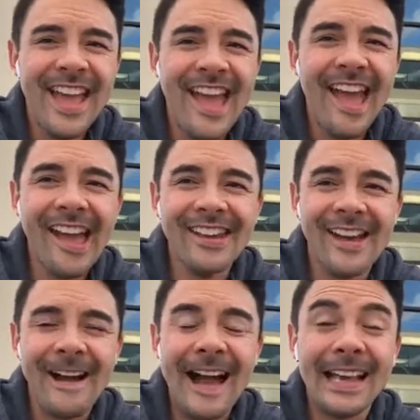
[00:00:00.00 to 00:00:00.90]
And
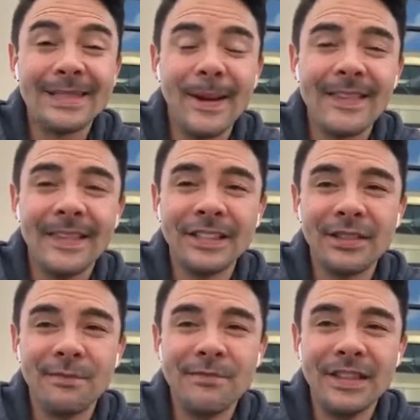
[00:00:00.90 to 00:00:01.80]
I expect that
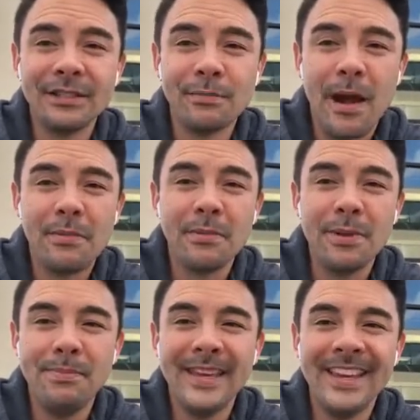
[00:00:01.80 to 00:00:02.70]
this will probably
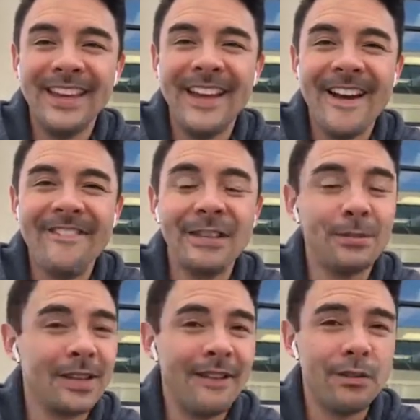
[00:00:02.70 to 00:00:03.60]
be a
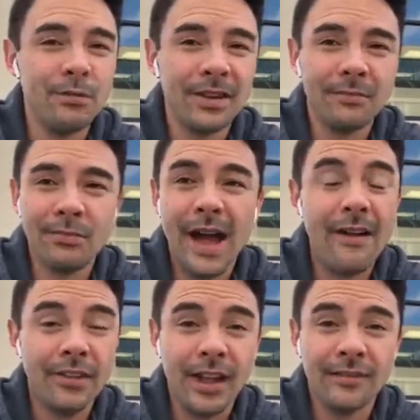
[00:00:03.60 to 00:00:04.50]
Facebook Live that we'll have
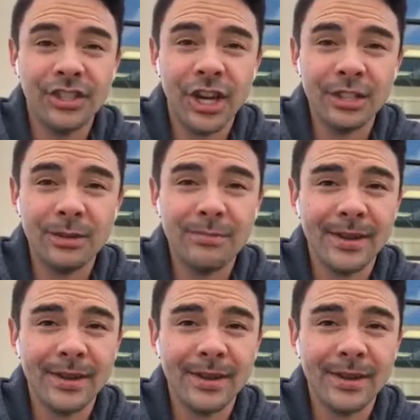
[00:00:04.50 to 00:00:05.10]
a lot of shares with,